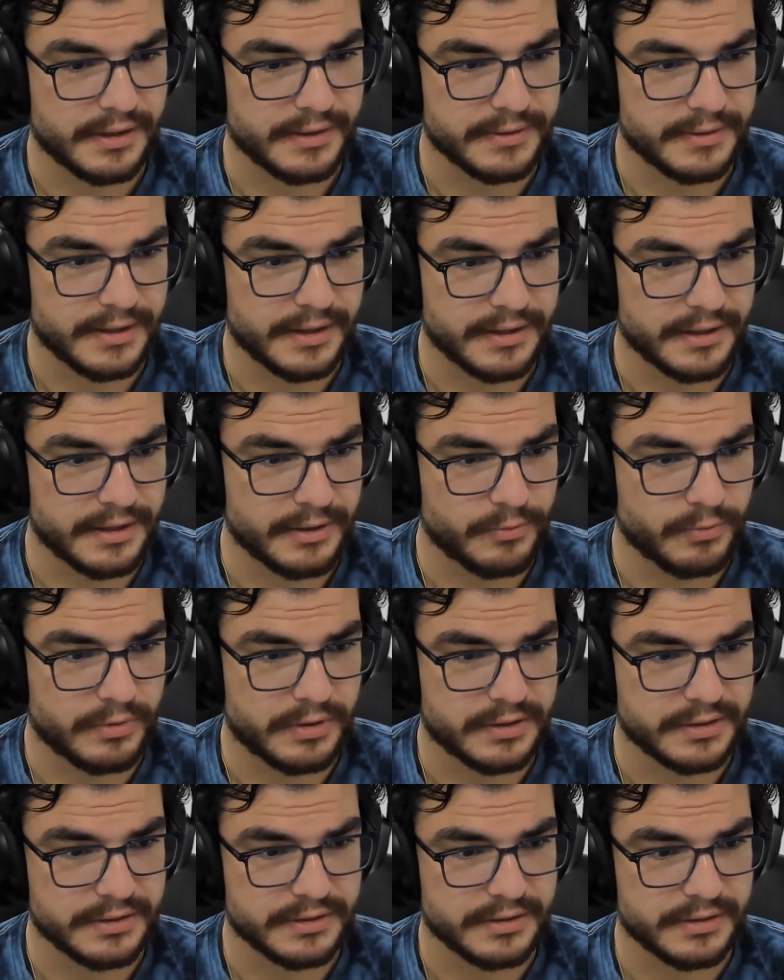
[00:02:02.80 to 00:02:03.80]
that I
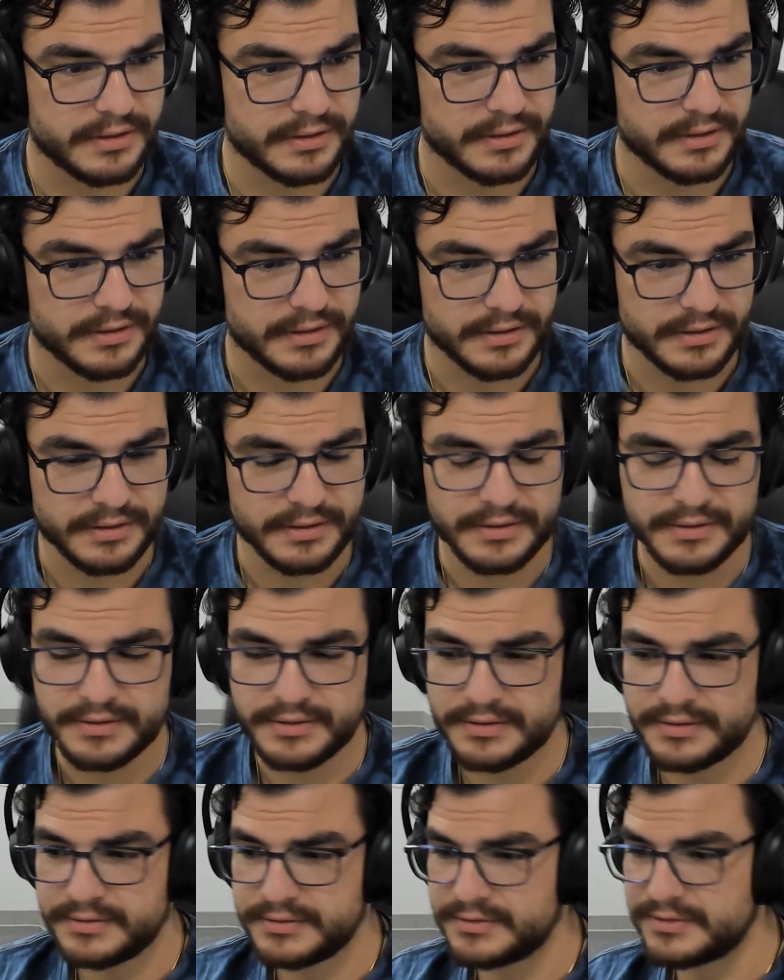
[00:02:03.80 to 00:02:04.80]
want
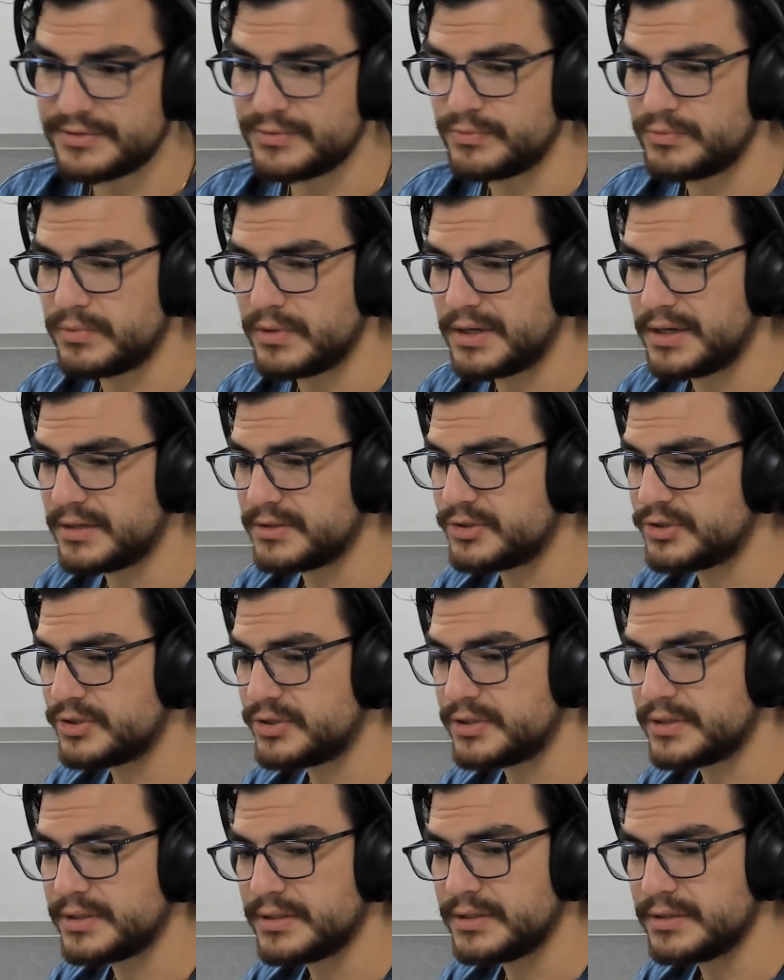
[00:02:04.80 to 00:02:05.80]
to
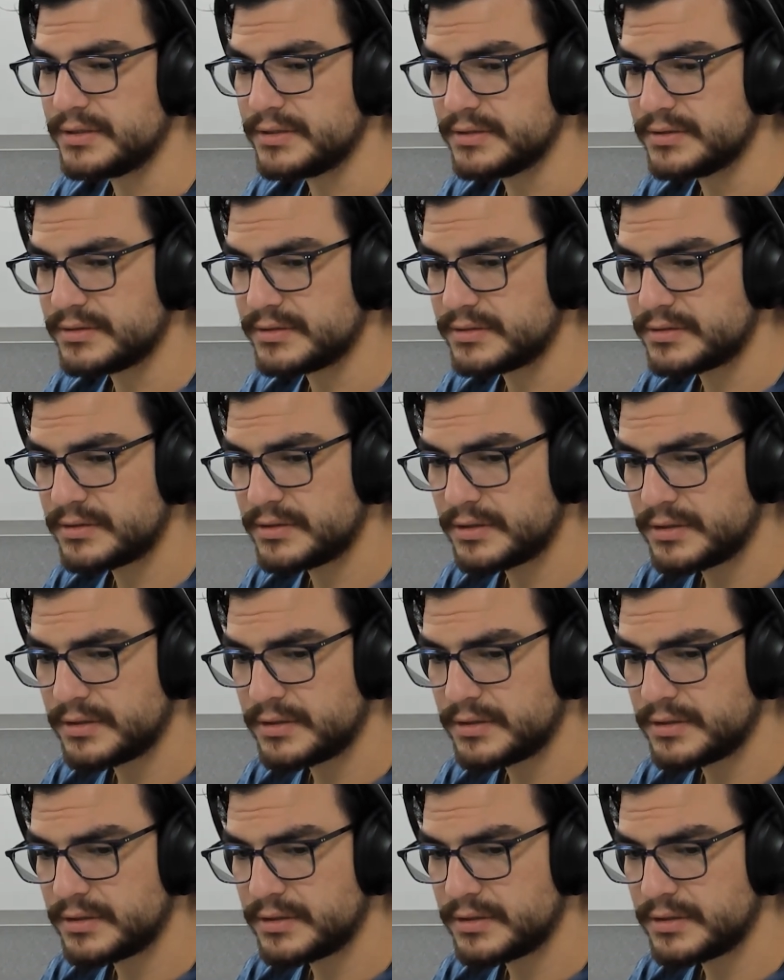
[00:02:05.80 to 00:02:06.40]
watch is